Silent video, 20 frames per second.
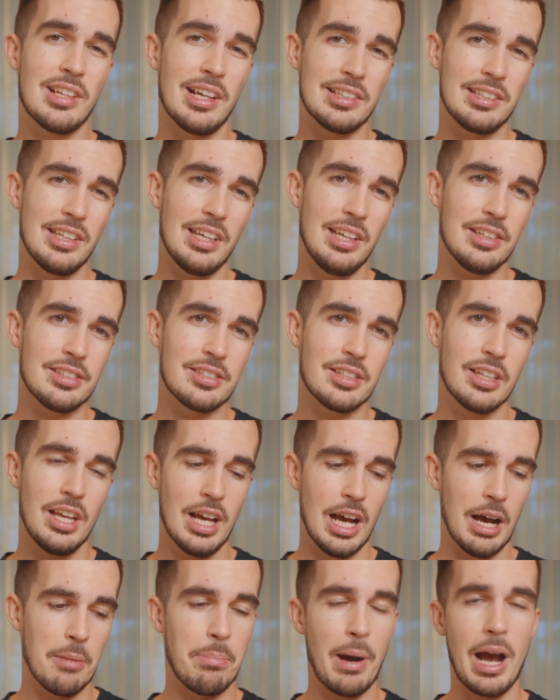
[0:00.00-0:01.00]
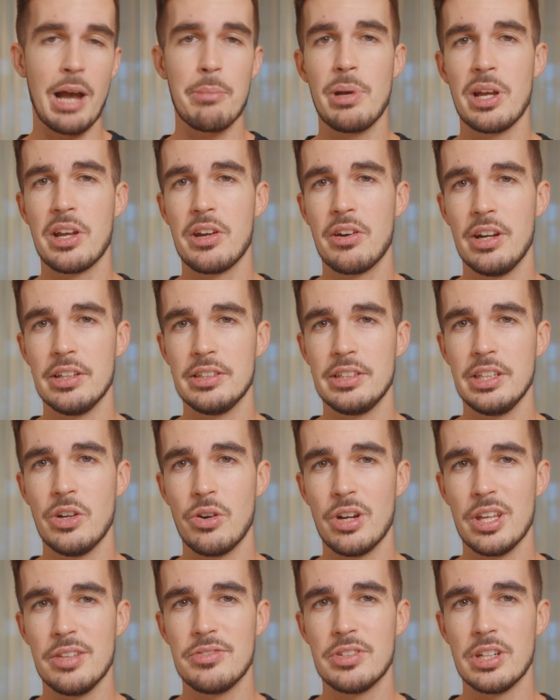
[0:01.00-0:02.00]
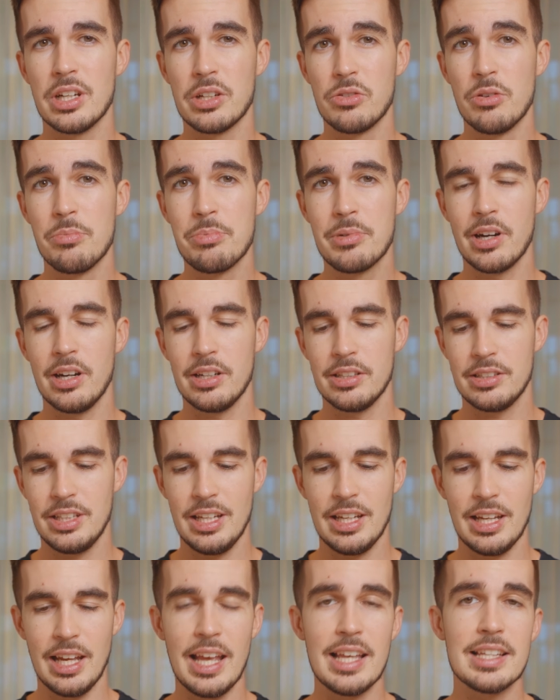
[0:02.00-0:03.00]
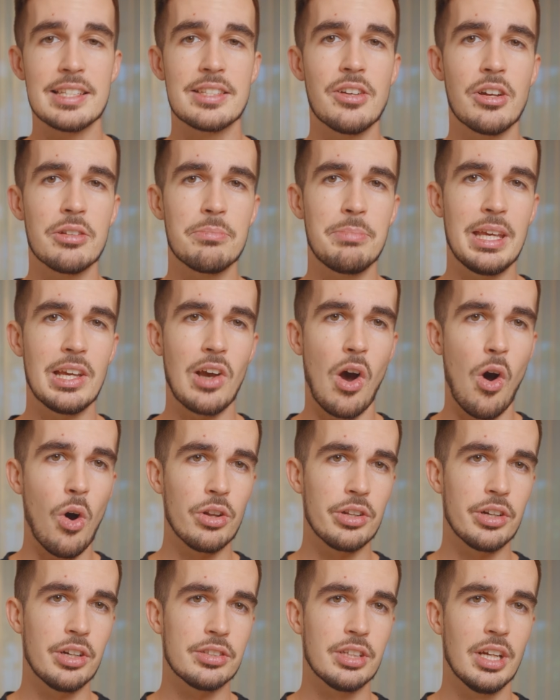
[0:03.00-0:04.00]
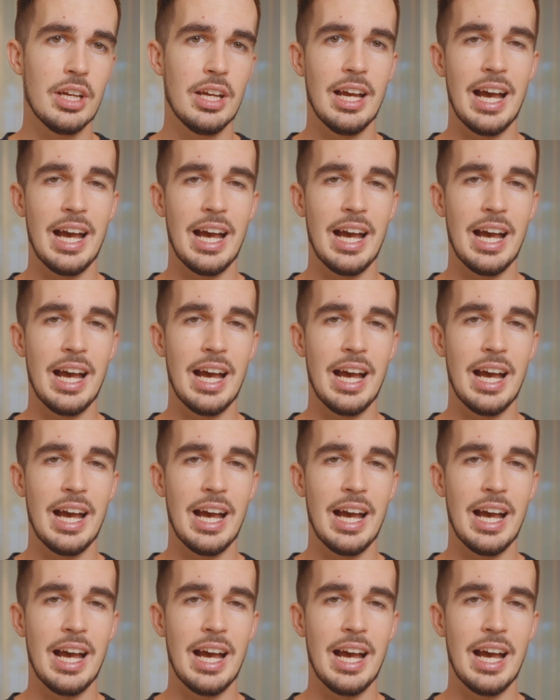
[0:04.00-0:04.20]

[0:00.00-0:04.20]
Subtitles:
like these, a buyback guarantee or even a group guarantee is not being honored,